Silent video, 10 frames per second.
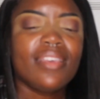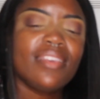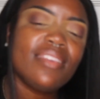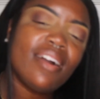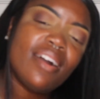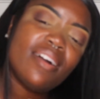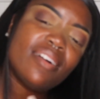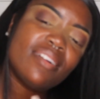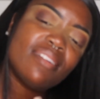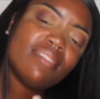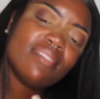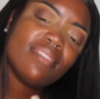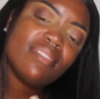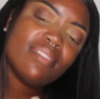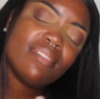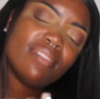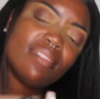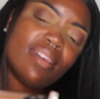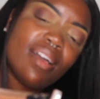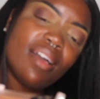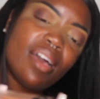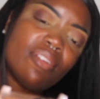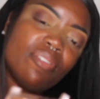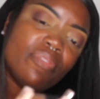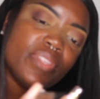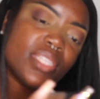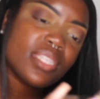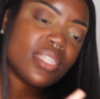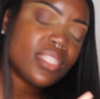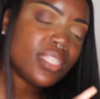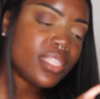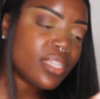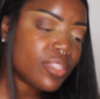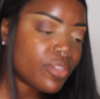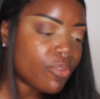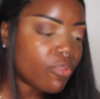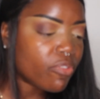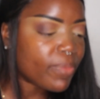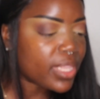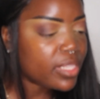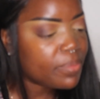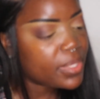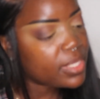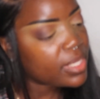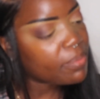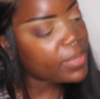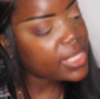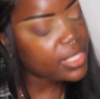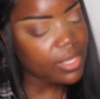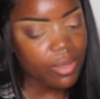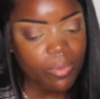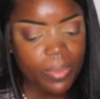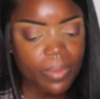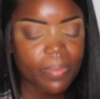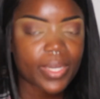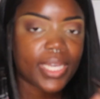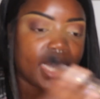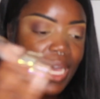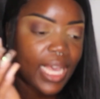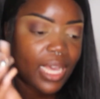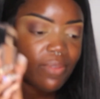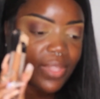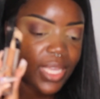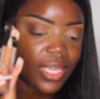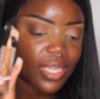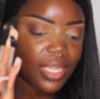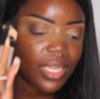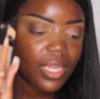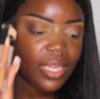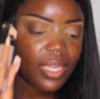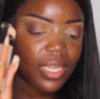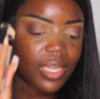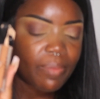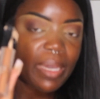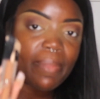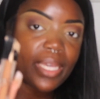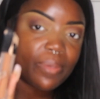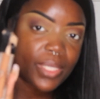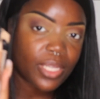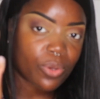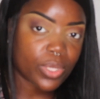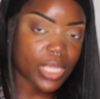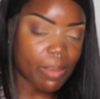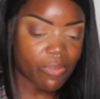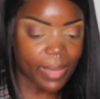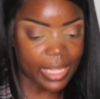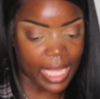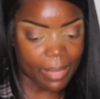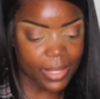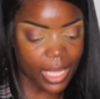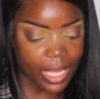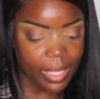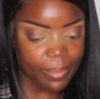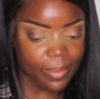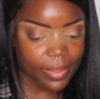no! Y'all, I don't know if this is concealer or if my lipstick busted open, but I have like my makeup sitting on top of my laptop.